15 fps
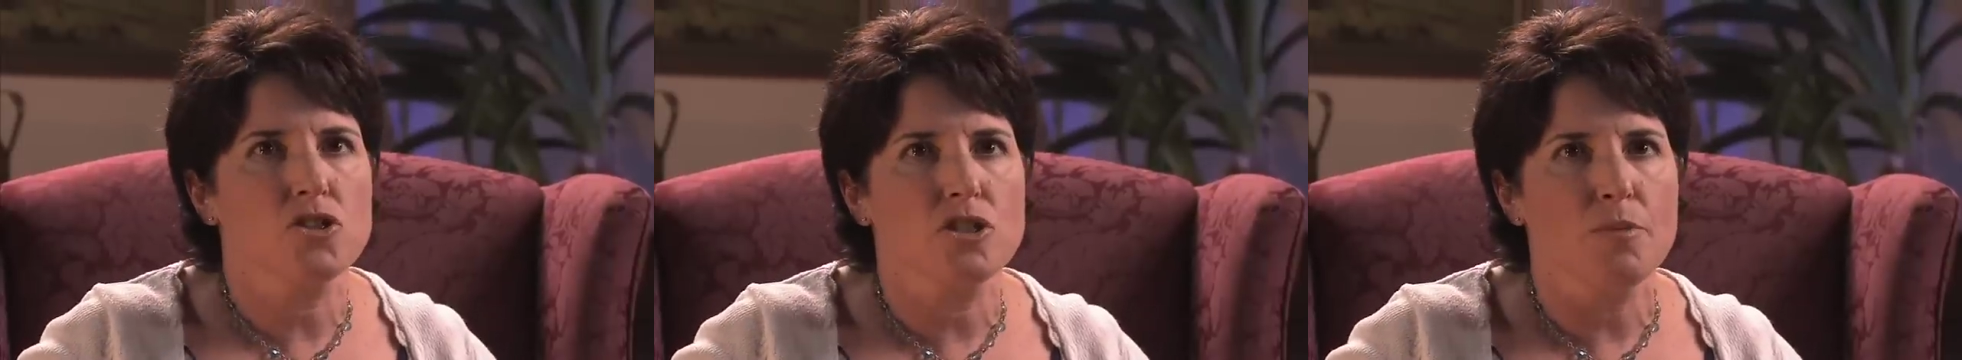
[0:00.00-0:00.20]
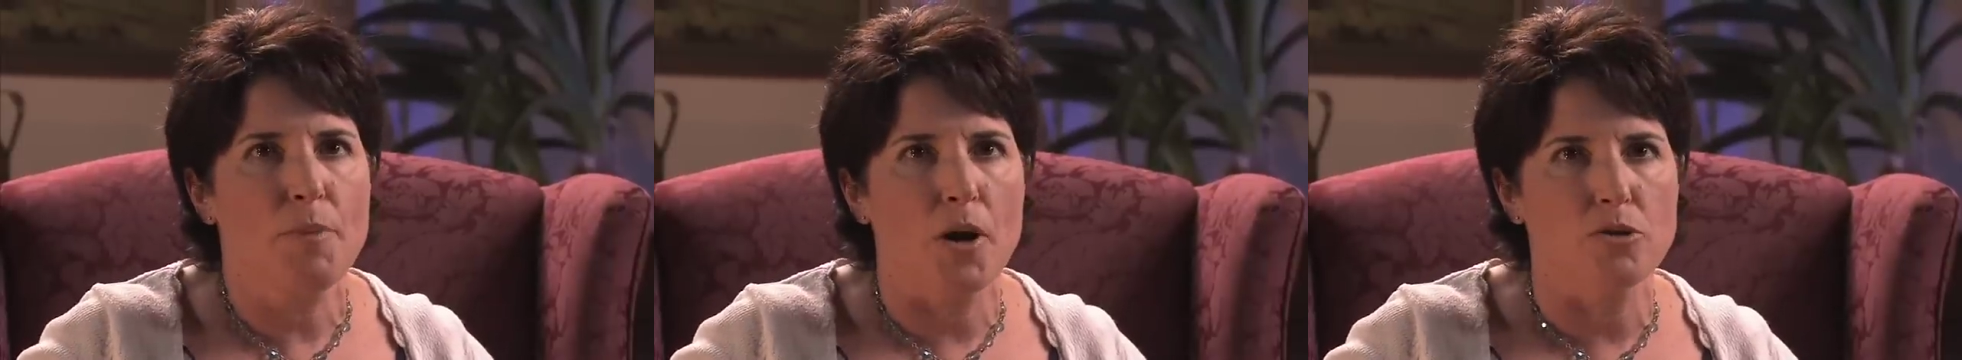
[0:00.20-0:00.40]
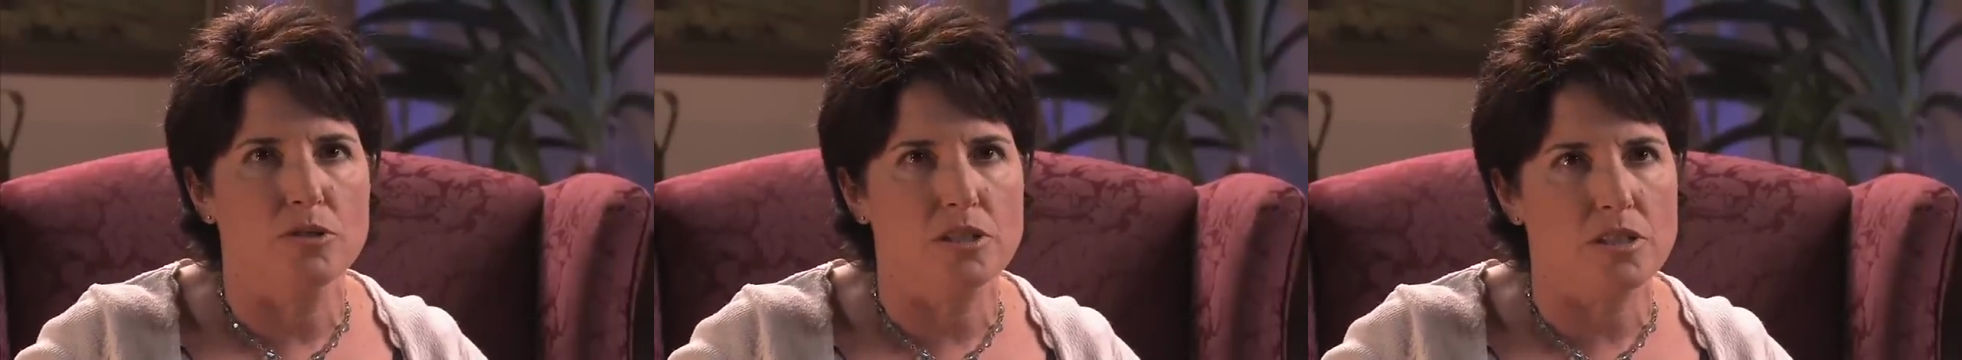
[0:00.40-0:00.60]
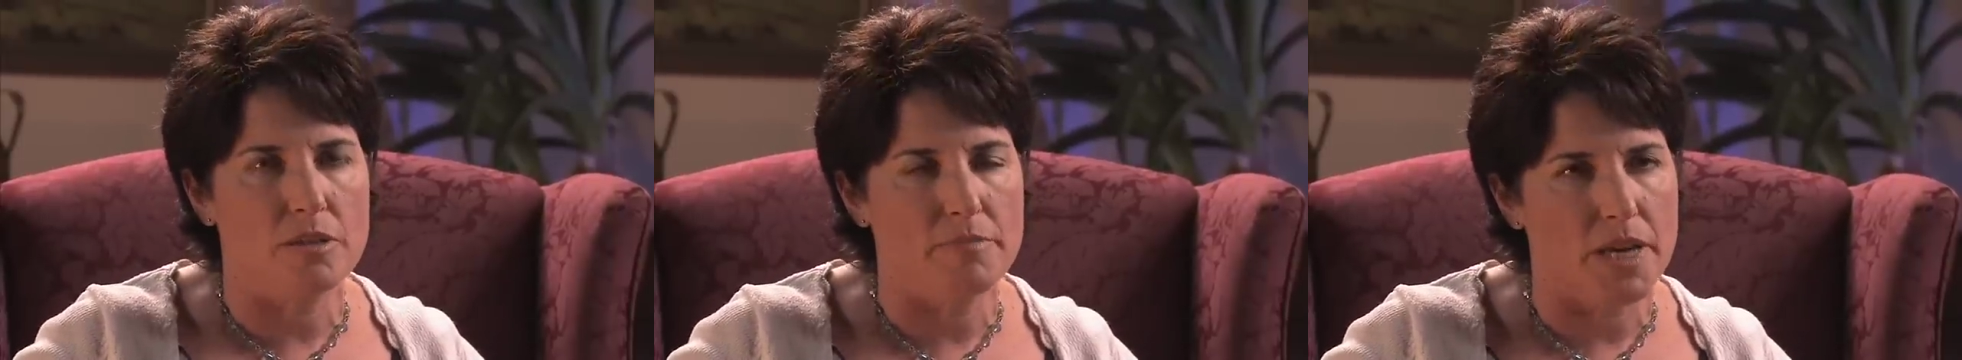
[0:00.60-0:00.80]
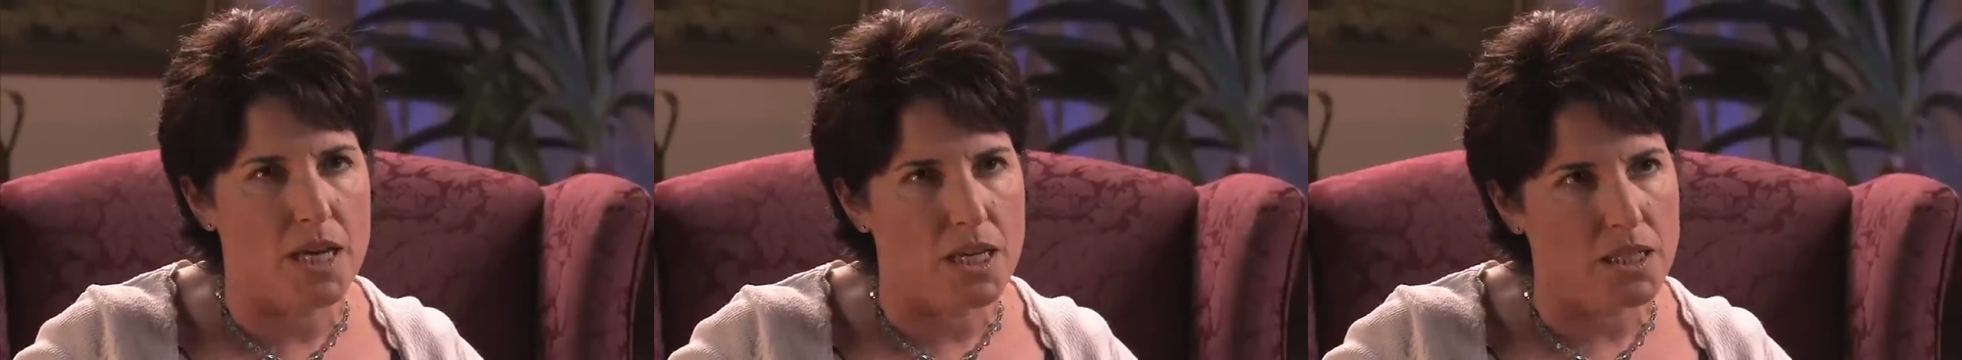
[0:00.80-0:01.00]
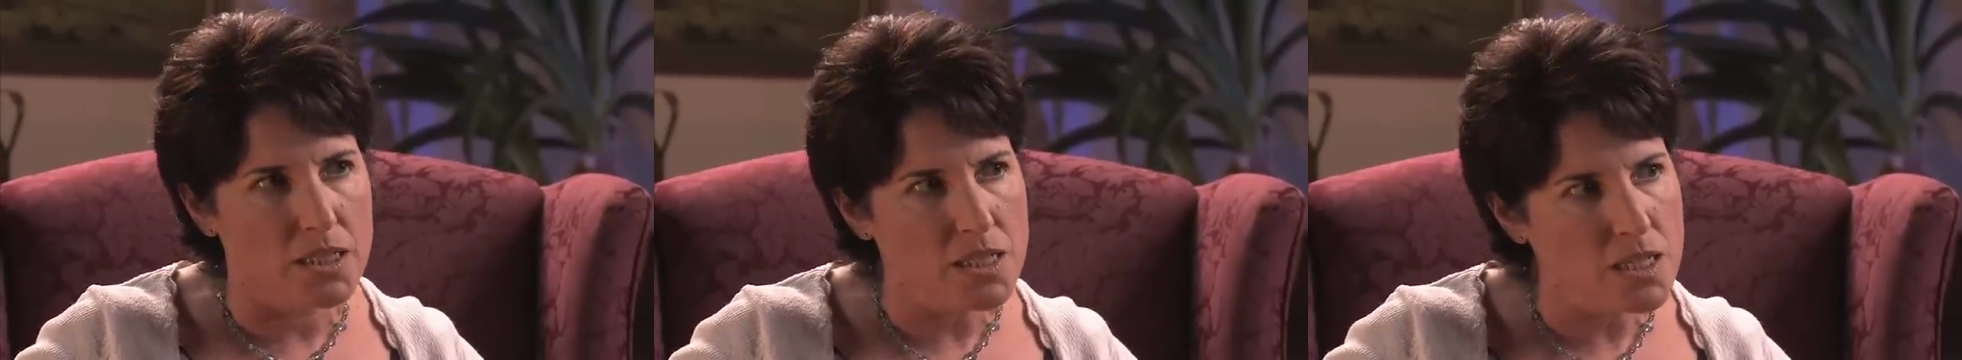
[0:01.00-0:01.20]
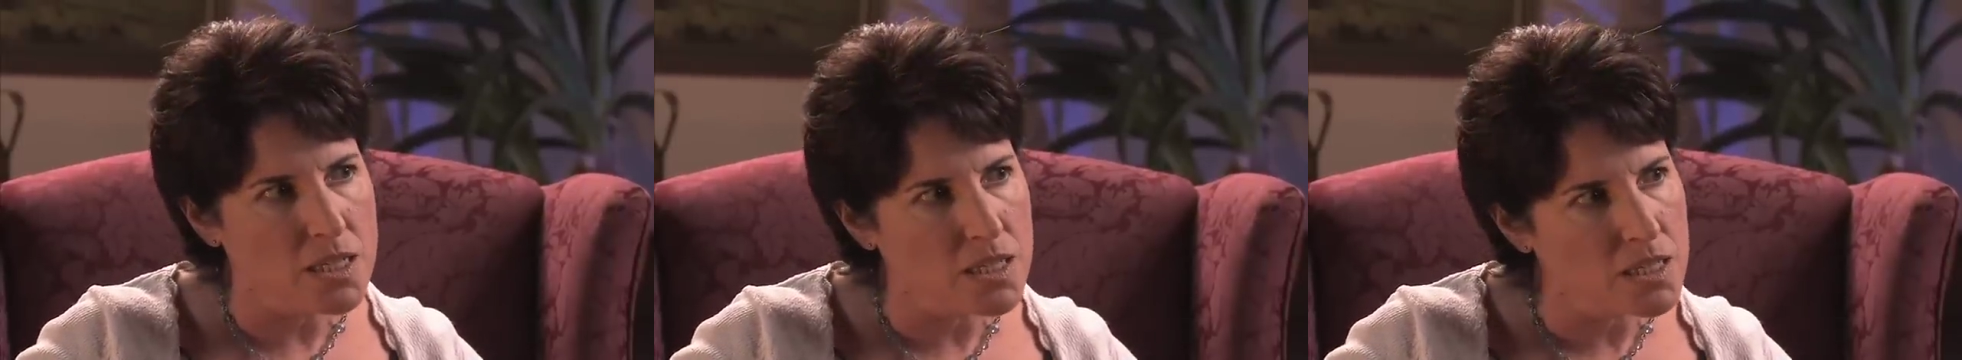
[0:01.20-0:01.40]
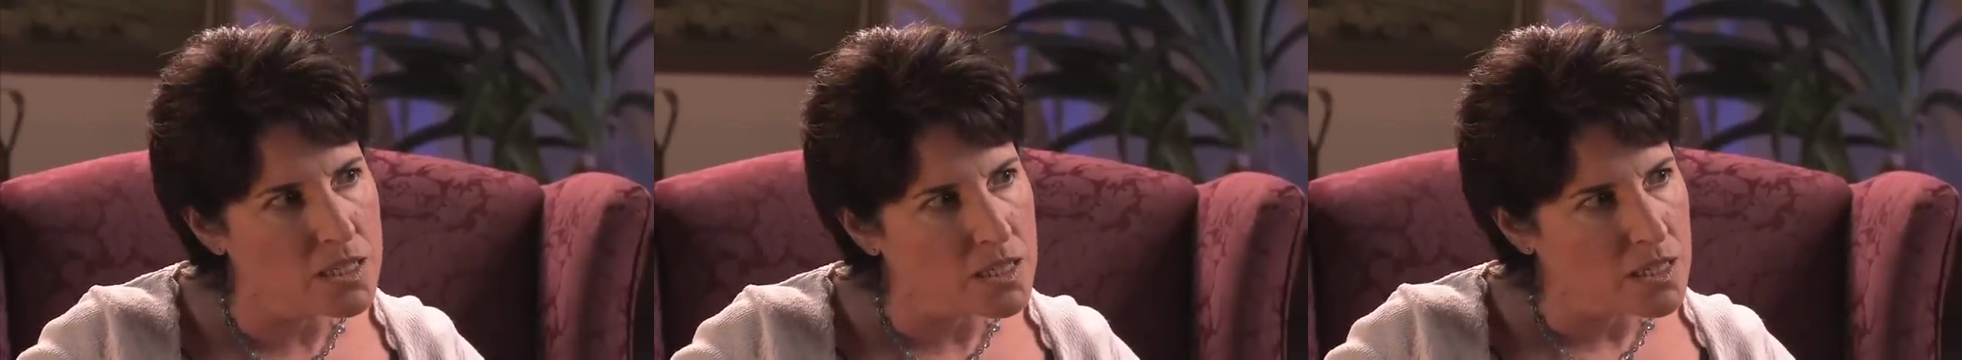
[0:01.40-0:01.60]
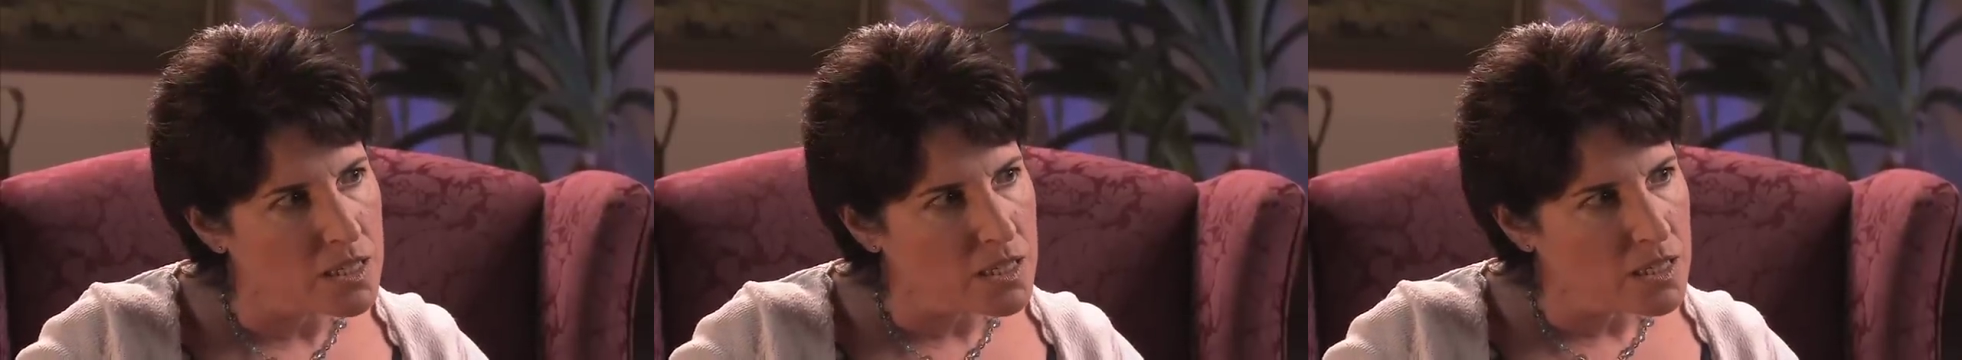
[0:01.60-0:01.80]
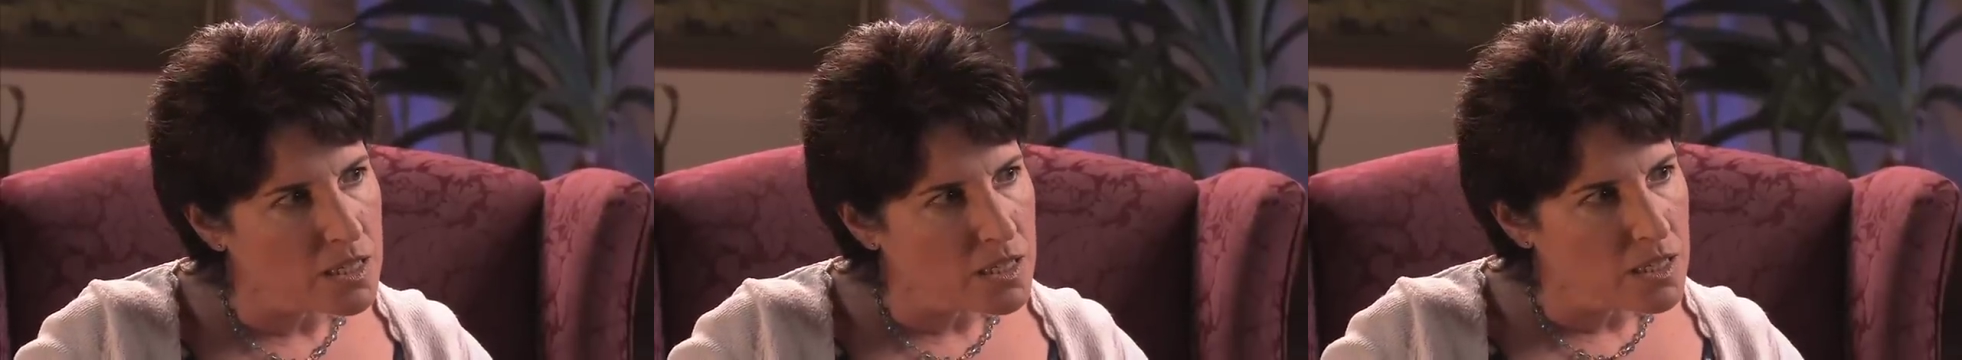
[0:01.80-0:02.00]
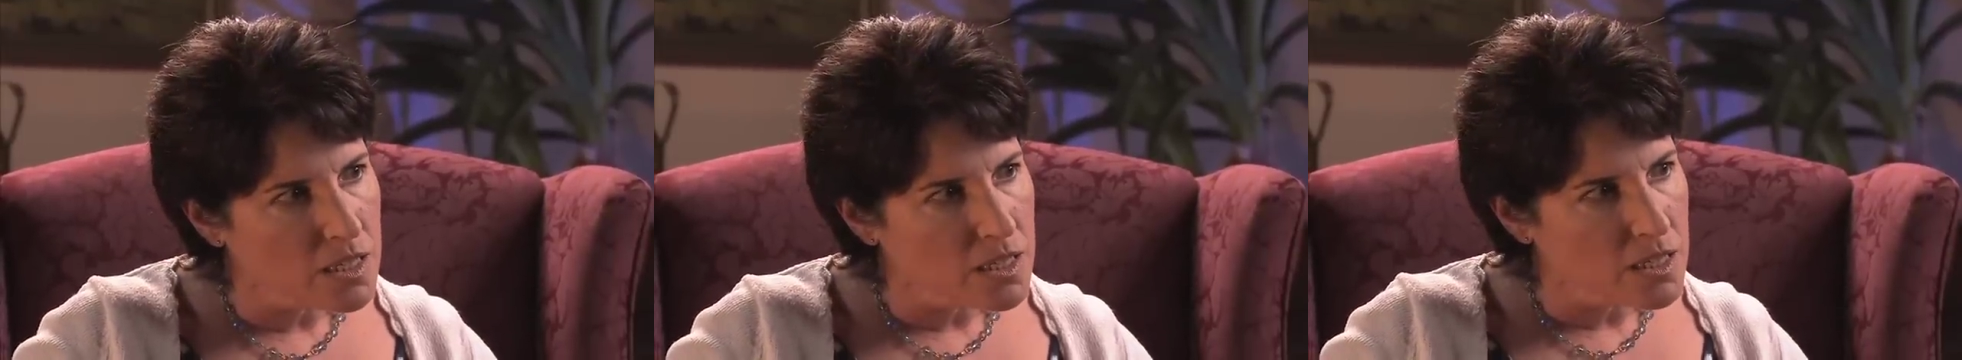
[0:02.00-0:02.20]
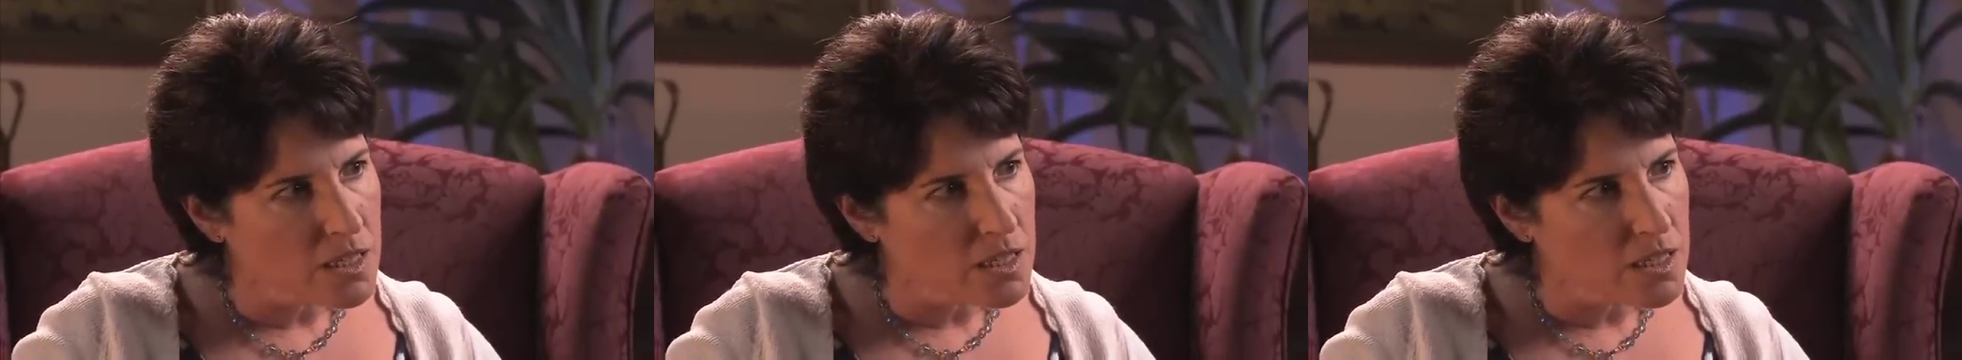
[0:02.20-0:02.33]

supposed to mean? That trip I took to California?